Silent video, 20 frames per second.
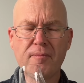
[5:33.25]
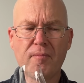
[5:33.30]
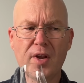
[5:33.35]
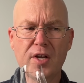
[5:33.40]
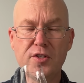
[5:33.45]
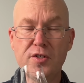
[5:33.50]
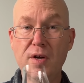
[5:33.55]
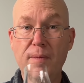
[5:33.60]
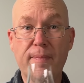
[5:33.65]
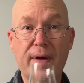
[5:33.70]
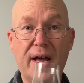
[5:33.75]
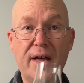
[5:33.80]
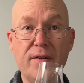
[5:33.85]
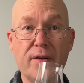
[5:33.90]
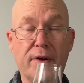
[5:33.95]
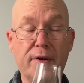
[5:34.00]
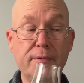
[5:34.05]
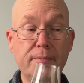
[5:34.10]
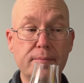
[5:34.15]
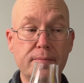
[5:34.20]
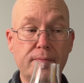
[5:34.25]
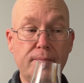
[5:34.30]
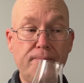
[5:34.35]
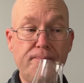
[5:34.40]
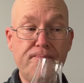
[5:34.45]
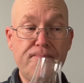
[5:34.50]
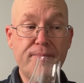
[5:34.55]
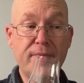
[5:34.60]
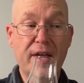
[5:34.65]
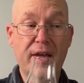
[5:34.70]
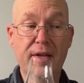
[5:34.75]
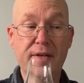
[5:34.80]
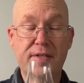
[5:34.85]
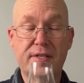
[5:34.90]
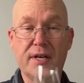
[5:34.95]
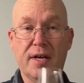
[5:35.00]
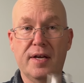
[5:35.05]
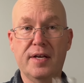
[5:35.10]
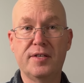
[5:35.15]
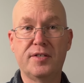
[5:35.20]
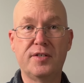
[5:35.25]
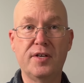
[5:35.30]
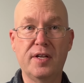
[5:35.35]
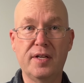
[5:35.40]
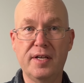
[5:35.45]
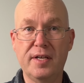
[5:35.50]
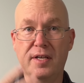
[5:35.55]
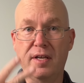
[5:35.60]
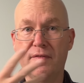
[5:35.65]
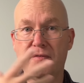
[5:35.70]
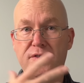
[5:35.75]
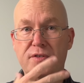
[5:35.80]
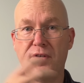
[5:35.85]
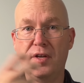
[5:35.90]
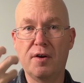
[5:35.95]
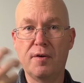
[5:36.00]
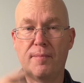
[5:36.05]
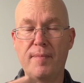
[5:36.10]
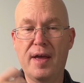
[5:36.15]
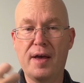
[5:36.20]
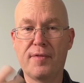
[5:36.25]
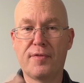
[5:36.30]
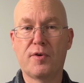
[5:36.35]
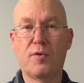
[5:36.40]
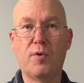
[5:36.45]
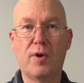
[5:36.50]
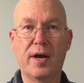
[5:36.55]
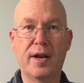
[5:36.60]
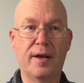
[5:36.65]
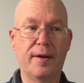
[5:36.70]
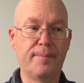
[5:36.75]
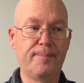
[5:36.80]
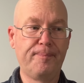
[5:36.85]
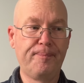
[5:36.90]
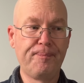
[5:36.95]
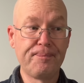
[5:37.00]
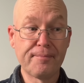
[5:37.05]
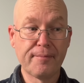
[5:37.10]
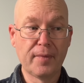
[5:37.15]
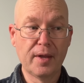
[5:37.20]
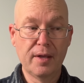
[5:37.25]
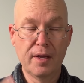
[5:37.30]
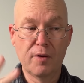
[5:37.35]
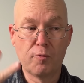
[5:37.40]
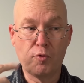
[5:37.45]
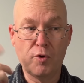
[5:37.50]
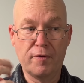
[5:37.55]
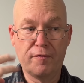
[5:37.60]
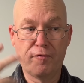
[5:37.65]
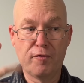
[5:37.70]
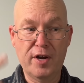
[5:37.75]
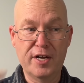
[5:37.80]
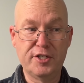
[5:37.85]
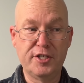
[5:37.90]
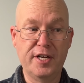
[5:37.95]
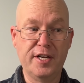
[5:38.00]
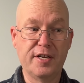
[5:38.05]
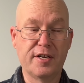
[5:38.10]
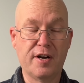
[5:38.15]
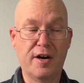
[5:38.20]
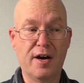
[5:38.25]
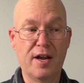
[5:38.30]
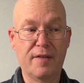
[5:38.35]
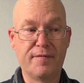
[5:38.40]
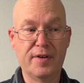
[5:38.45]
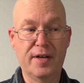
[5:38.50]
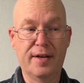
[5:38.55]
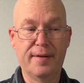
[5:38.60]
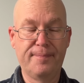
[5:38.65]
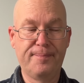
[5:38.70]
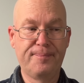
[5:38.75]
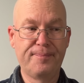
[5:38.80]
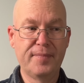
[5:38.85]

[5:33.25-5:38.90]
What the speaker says: It's not bad though. It certainly gives your mouth quite a refreshing kind of a